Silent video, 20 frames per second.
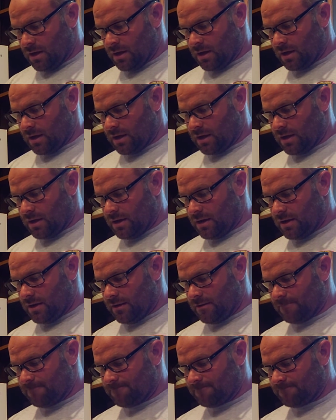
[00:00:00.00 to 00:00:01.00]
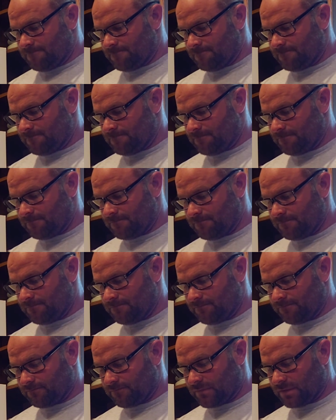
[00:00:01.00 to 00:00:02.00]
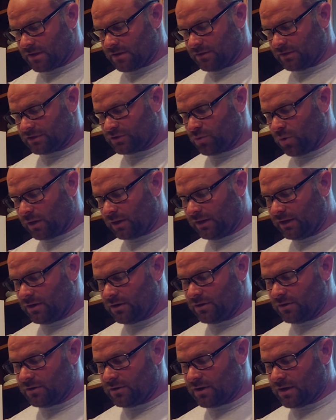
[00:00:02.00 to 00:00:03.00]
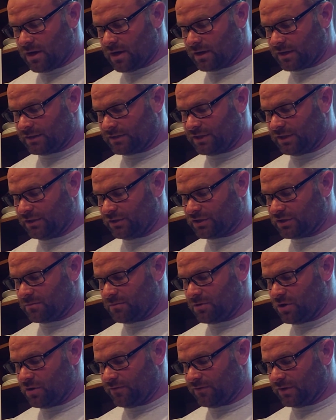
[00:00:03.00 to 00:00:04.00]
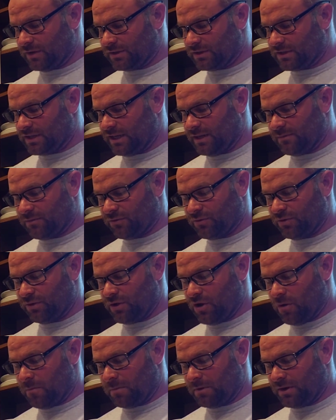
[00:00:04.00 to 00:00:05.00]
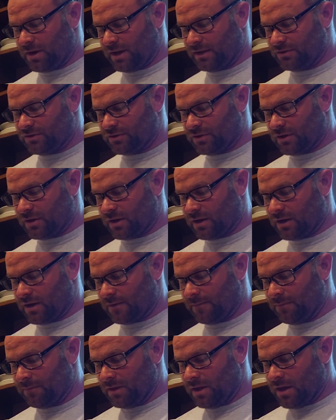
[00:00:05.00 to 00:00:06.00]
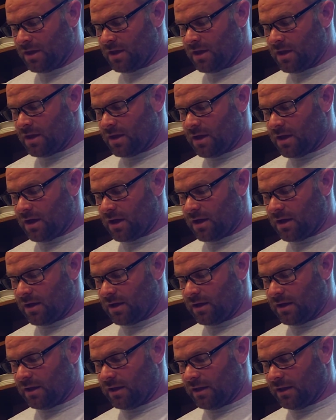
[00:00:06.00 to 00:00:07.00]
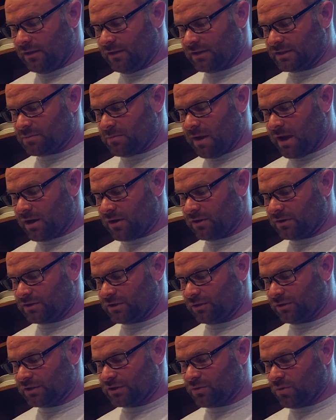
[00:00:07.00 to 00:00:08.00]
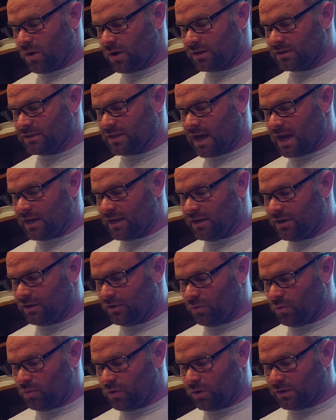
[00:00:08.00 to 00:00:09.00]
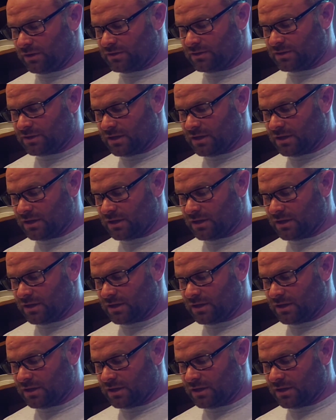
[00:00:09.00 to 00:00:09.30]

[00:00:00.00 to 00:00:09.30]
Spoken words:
The squad leader continues to maneuver his team through the open danger area in this manner until the squad has gotten into the wood